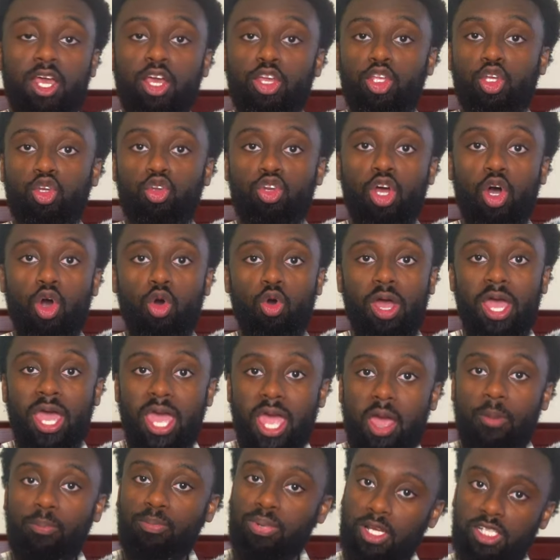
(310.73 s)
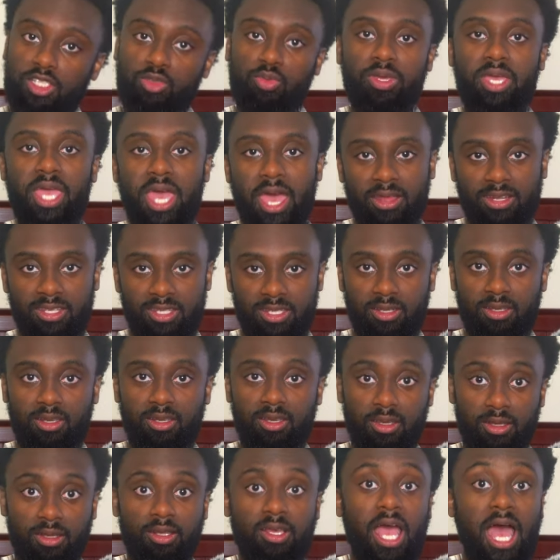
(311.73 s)
you know, and plus we had
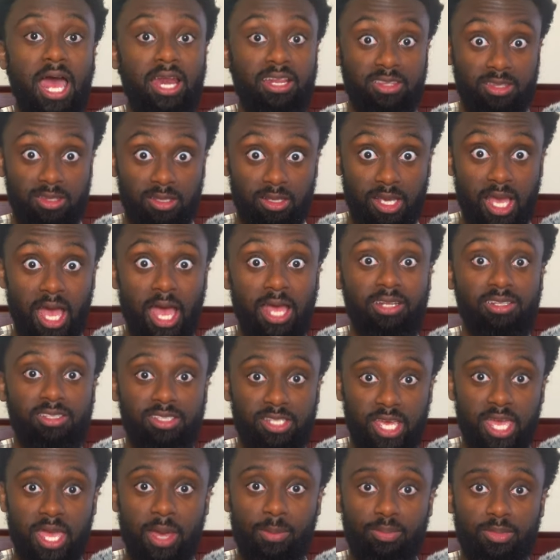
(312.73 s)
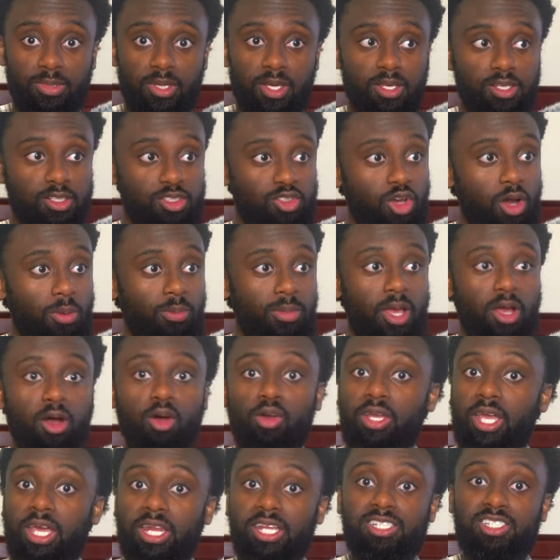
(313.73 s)
gotten tipped. So I'm like,
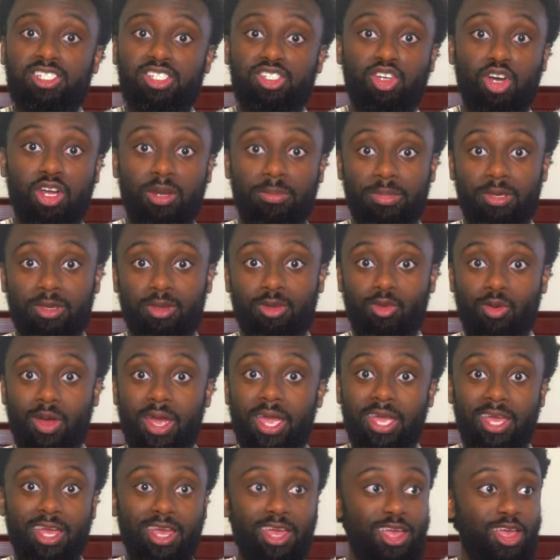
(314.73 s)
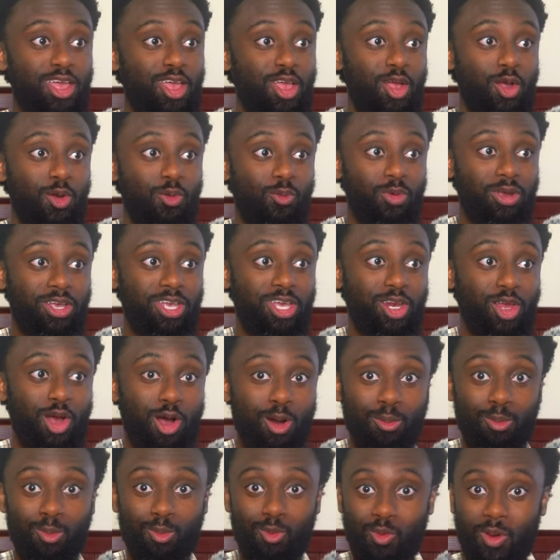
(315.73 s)
okay, this is going to be great. We're getting
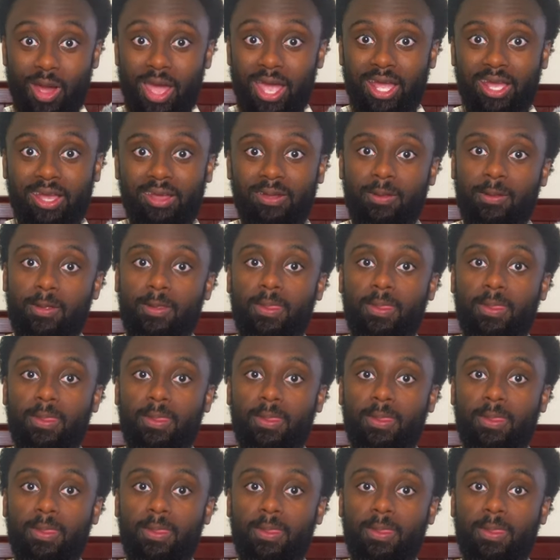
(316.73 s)
home quick.